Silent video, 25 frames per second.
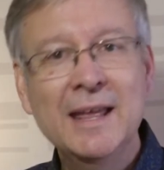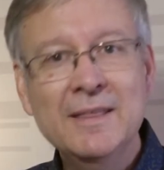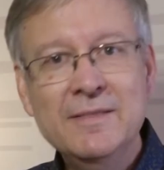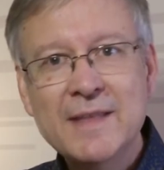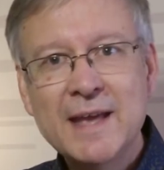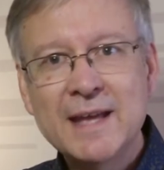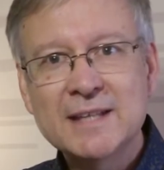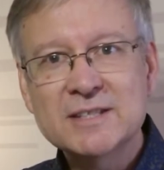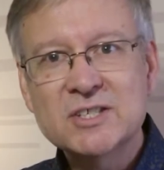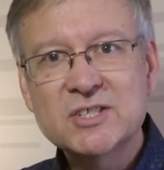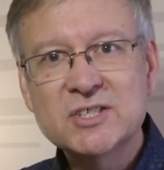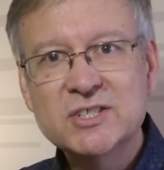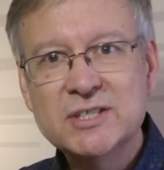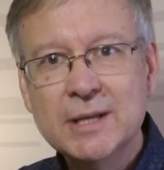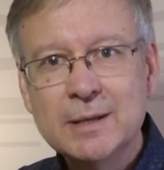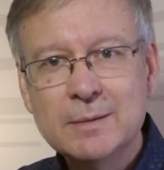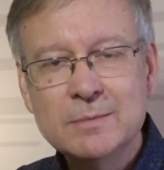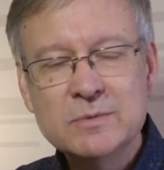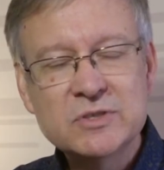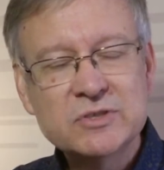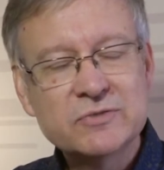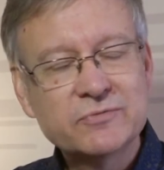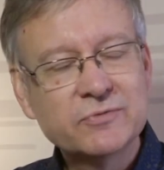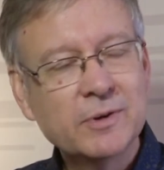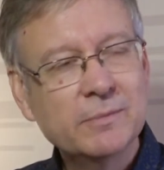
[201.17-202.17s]
And that
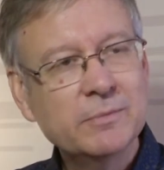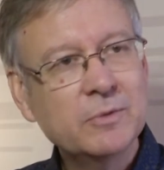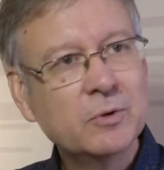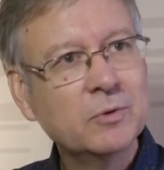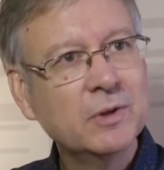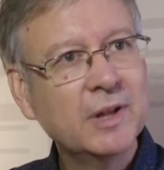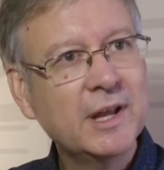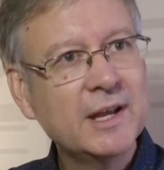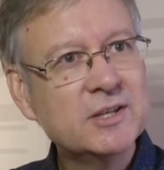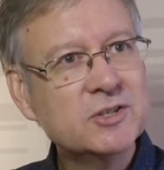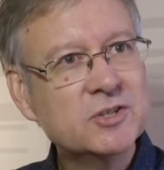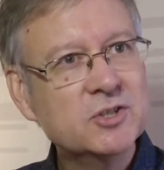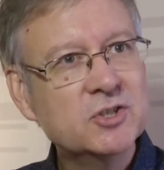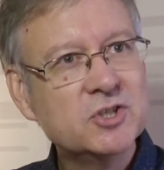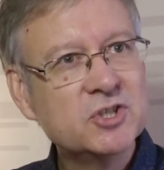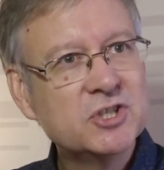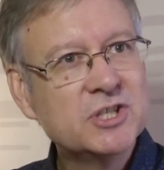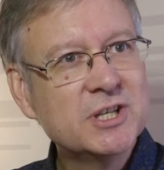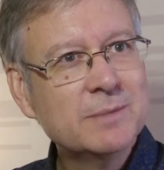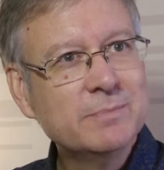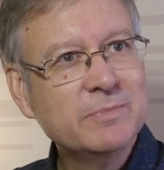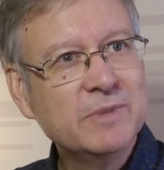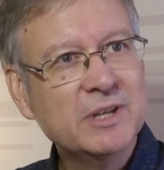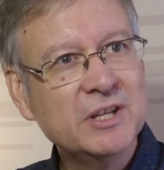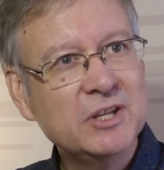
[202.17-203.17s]
stems from the
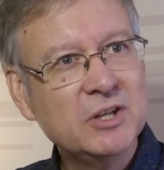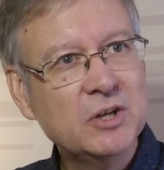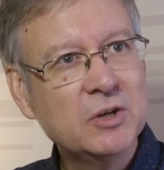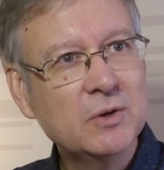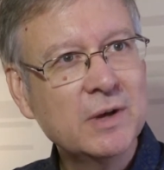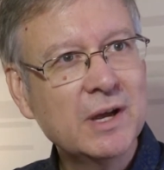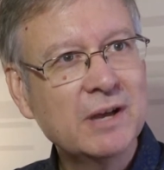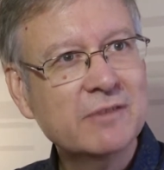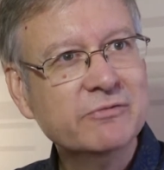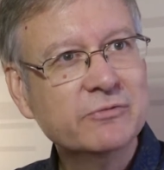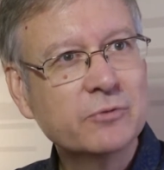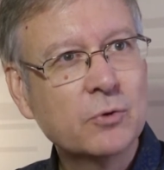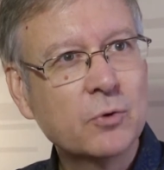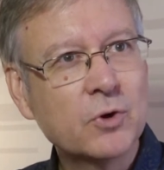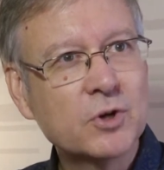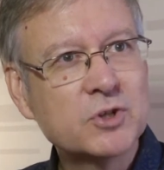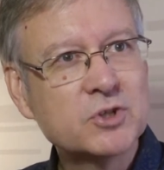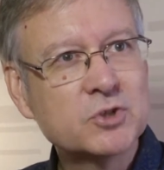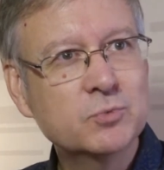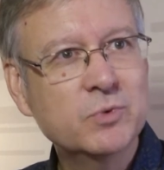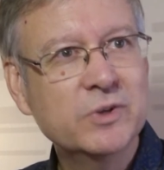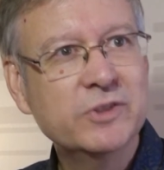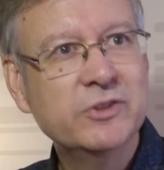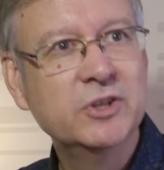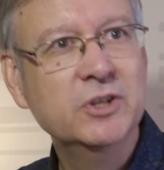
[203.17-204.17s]
relationship that you have
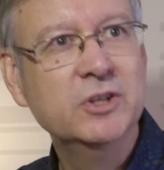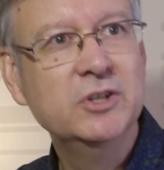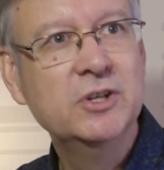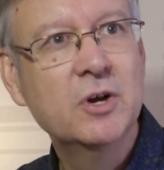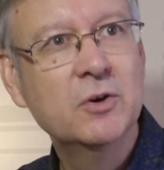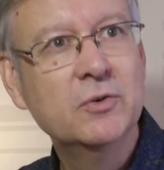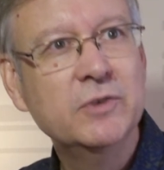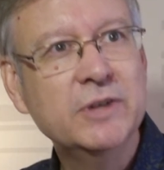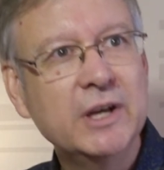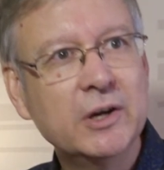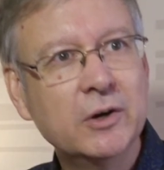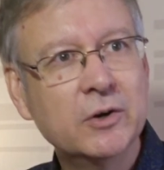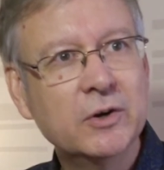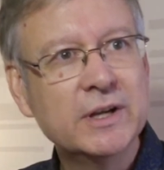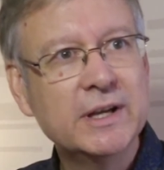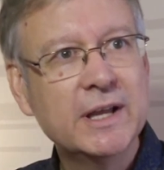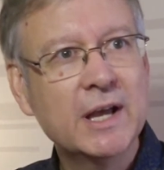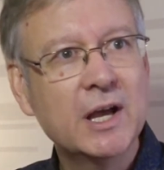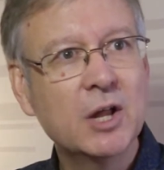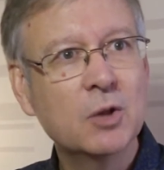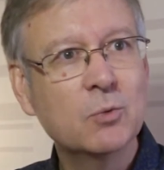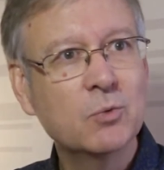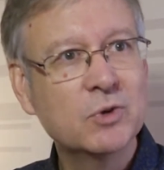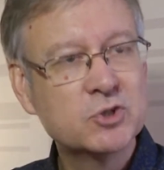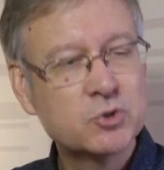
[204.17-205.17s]
forged with Gedon
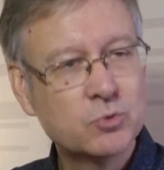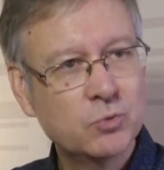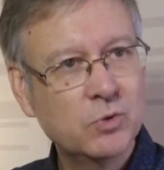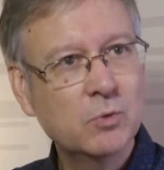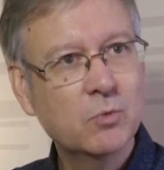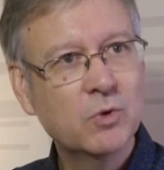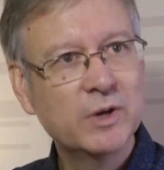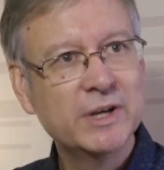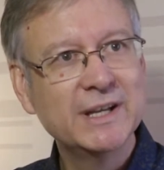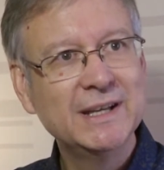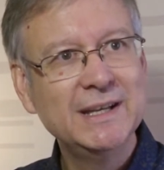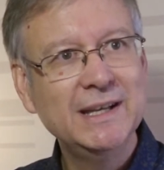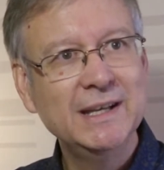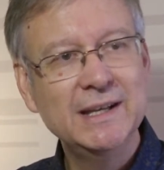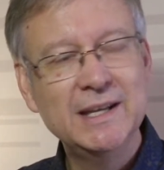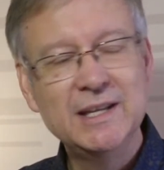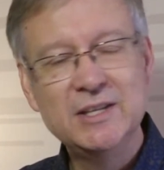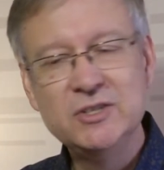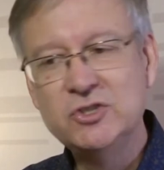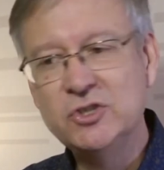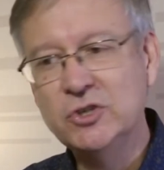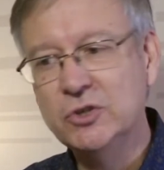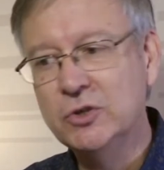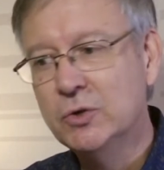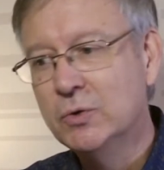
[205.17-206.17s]
Ariel, which we want to get
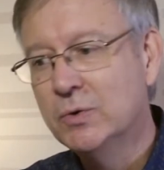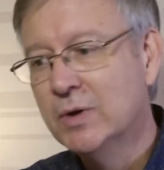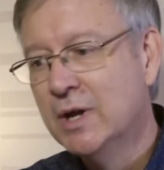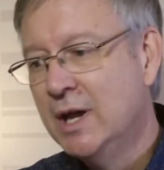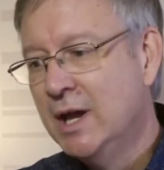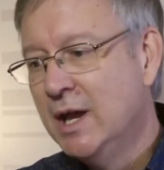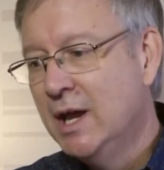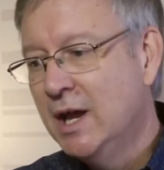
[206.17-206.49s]
into.